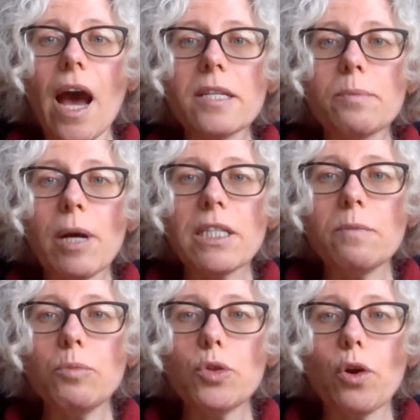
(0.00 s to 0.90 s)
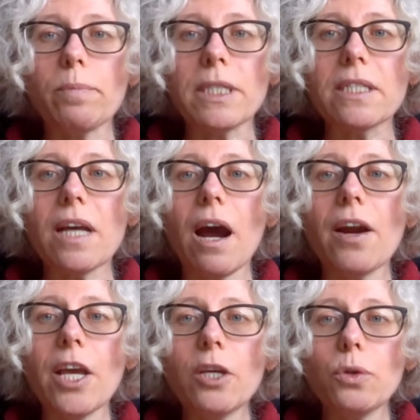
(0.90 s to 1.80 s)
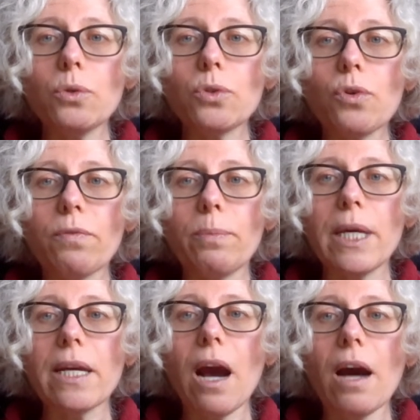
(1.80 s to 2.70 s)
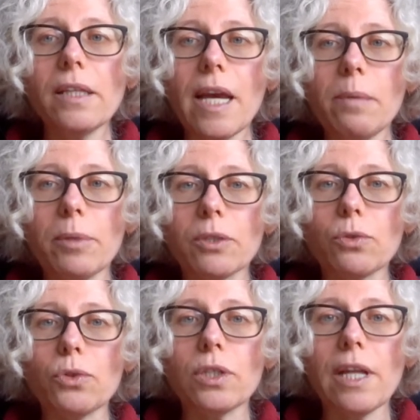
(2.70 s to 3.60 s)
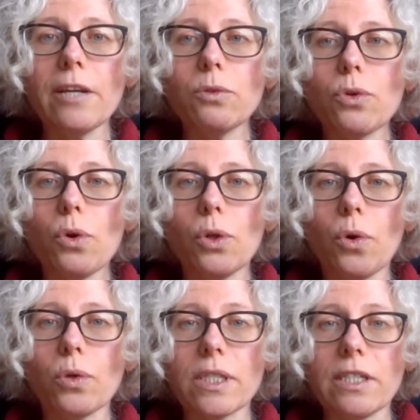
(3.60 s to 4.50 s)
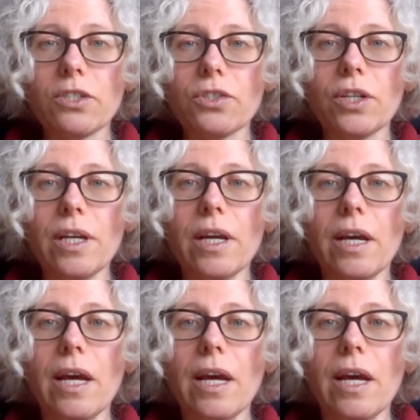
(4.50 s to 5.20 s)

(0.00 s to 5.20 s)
as Muslim Germans are accused of being unable to relate to Holocaust history,